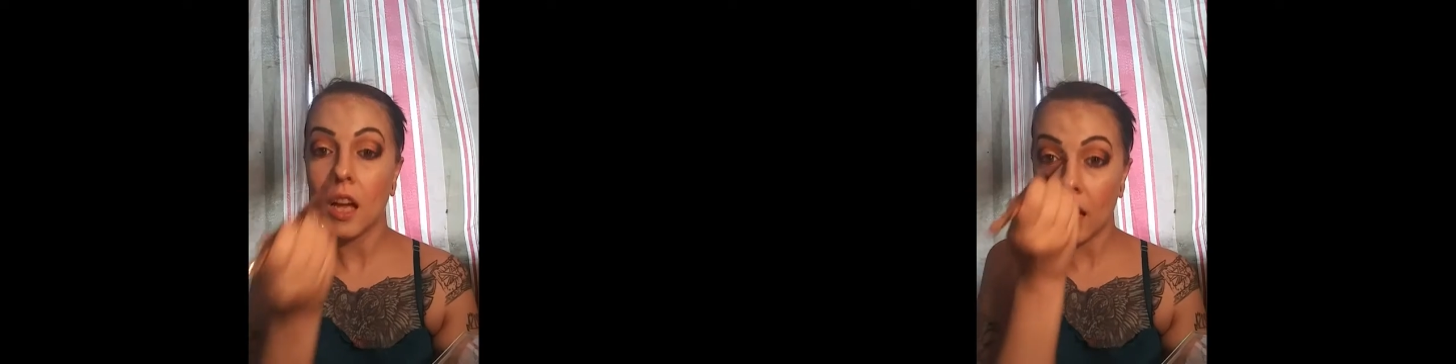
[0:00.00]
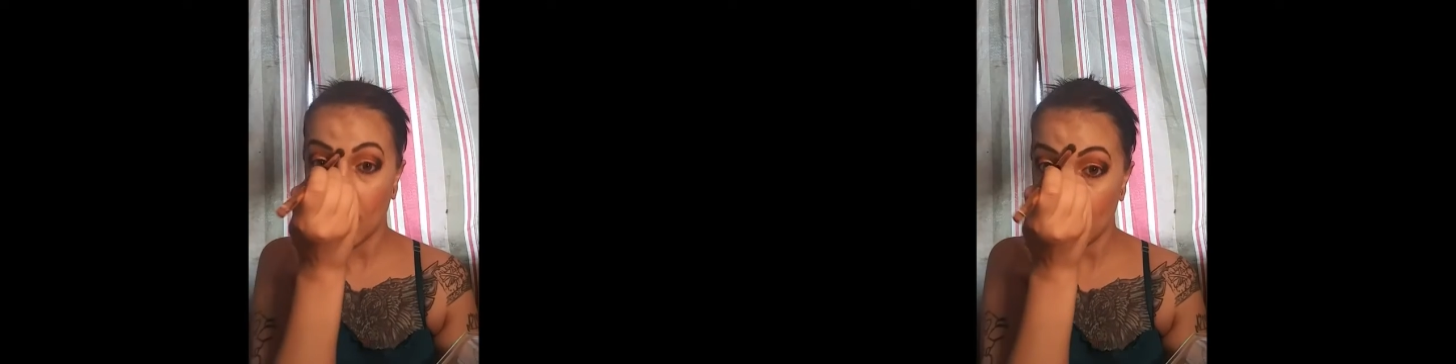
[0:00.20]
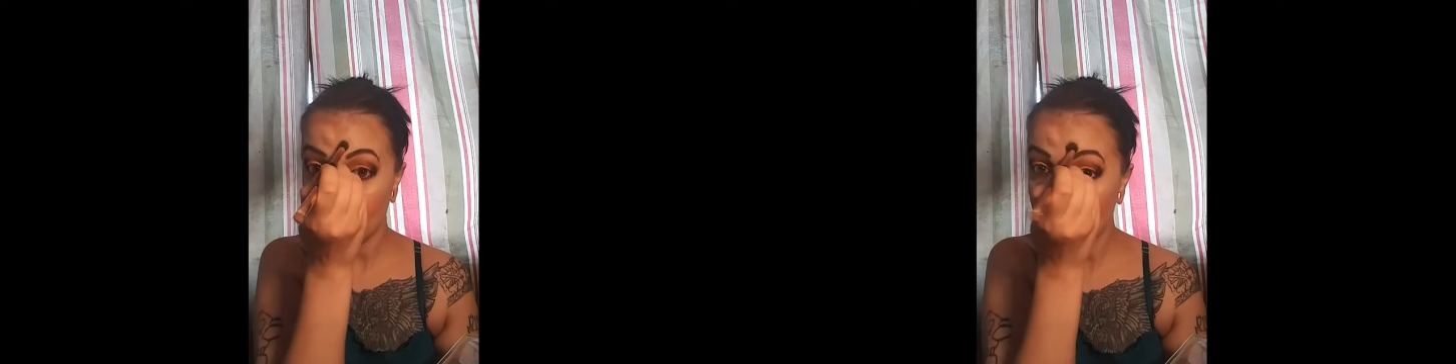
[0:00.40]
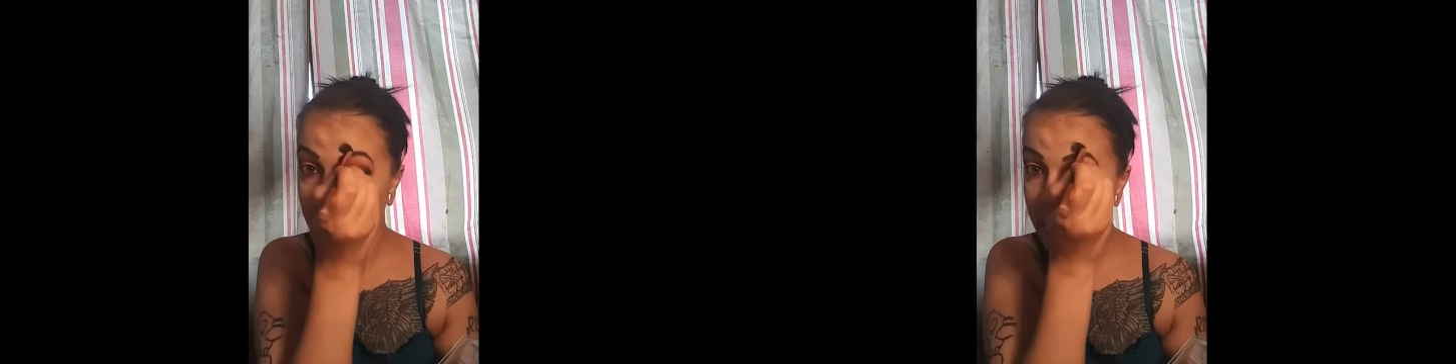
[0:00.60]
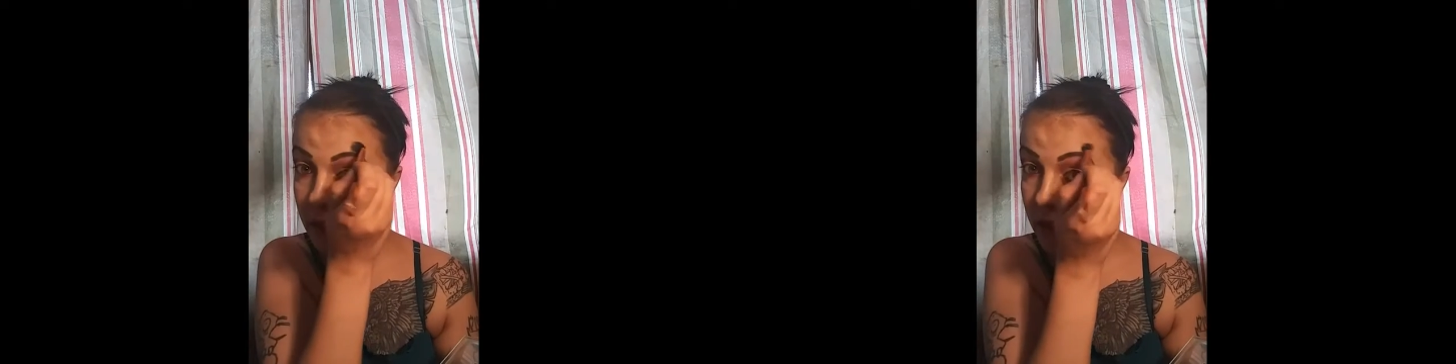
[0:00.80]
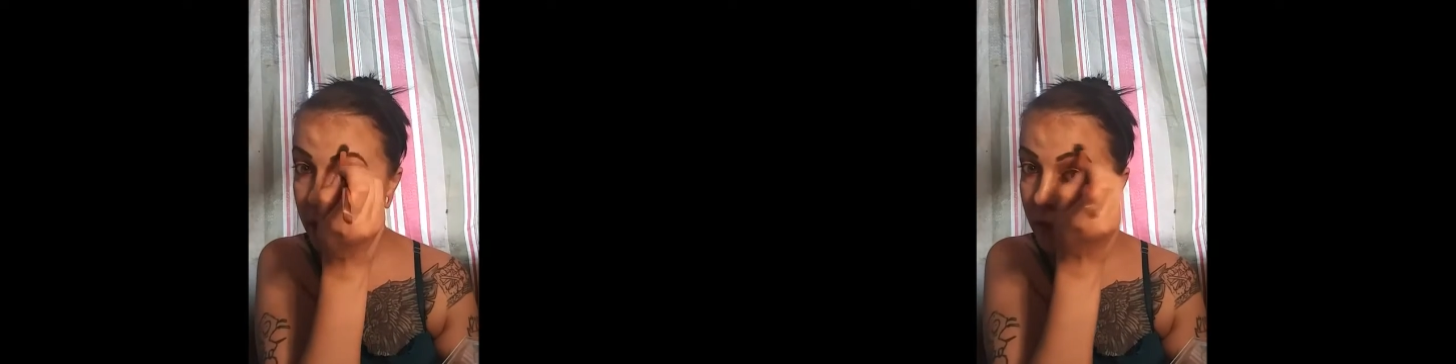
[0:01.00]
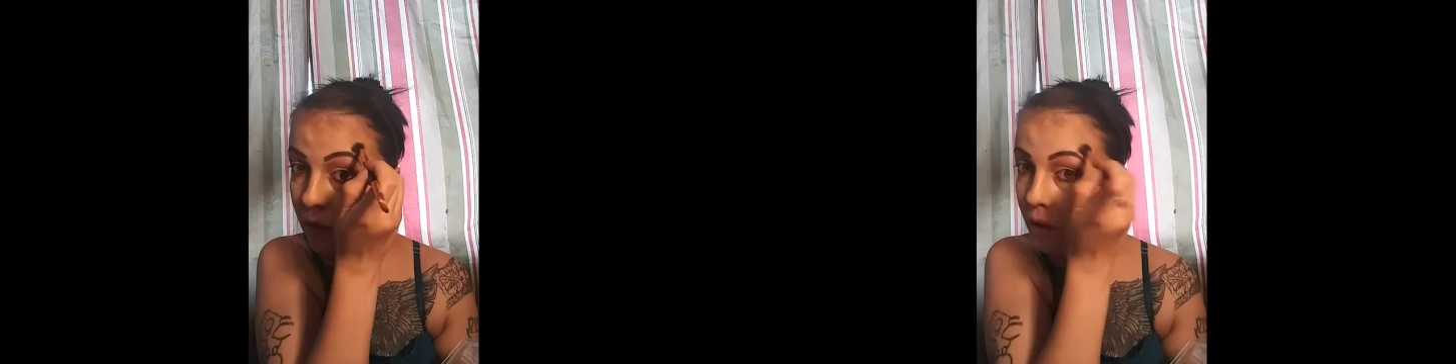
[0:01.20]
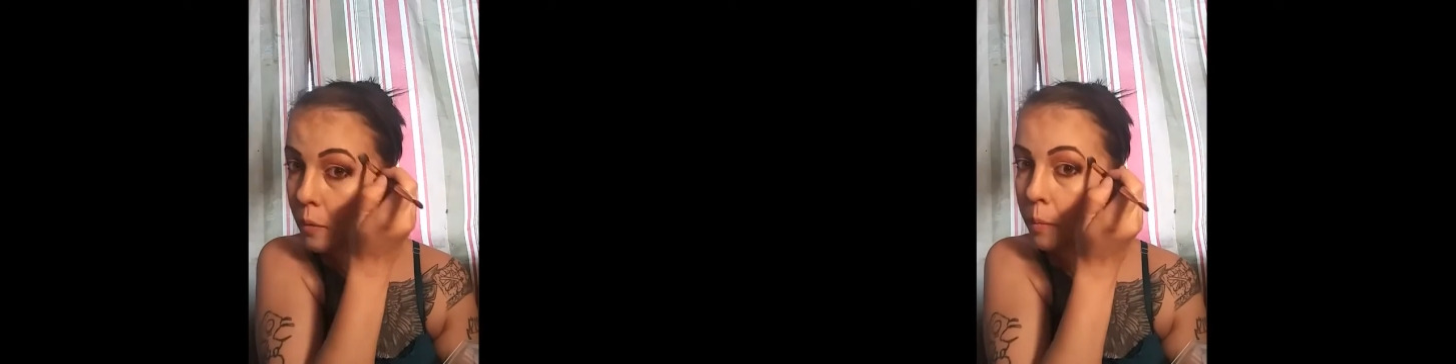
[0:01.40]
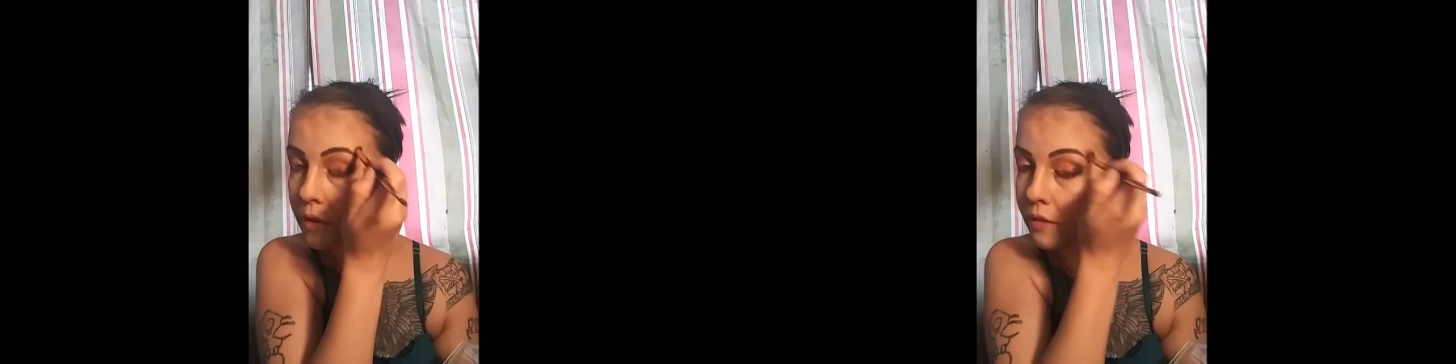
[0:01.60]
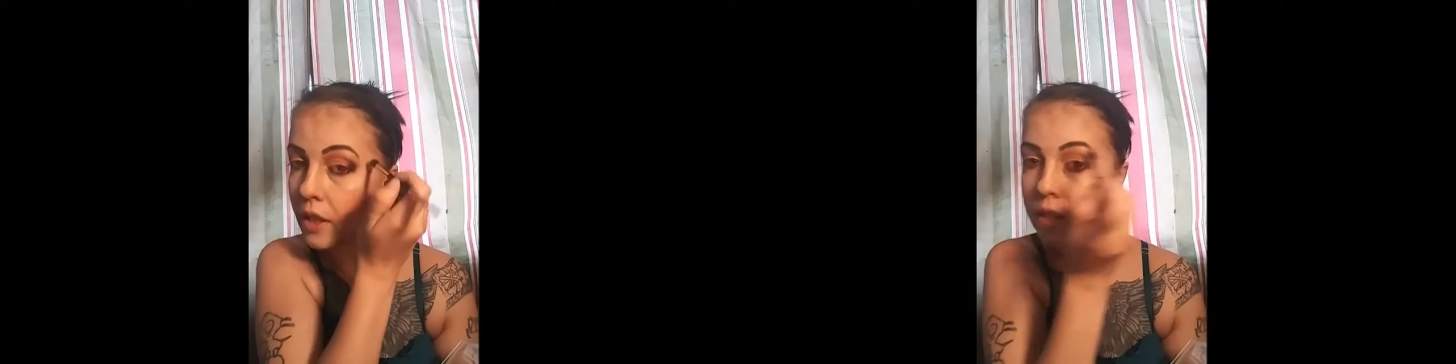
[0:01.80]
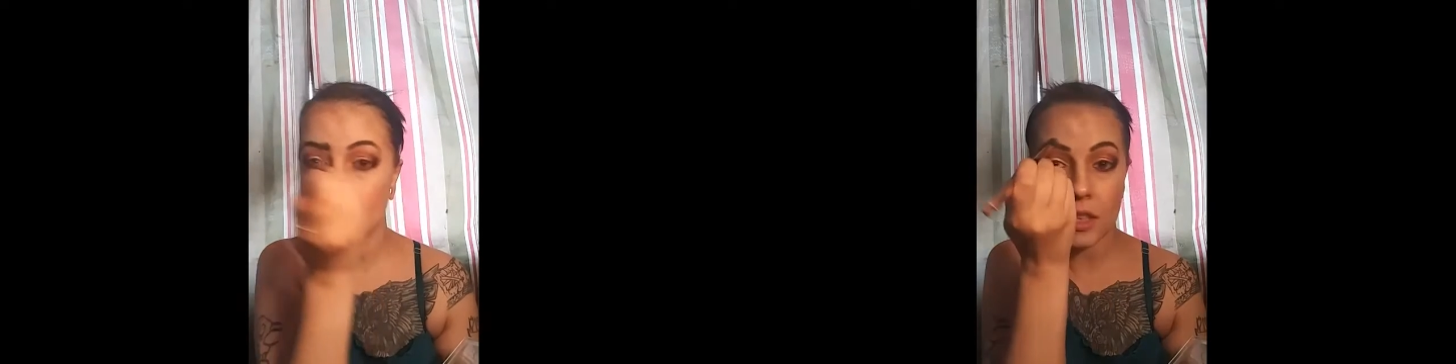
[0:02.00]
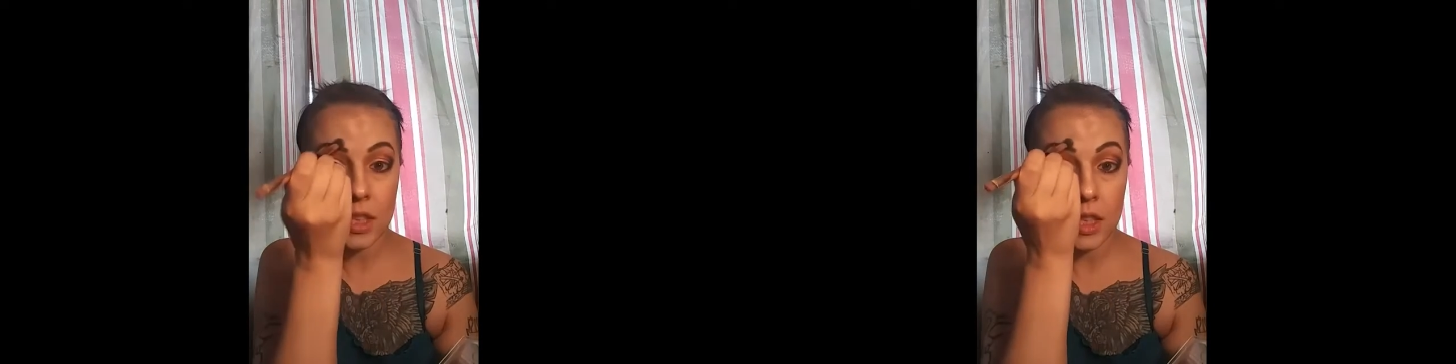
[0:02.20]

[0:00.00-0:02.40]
And right above it.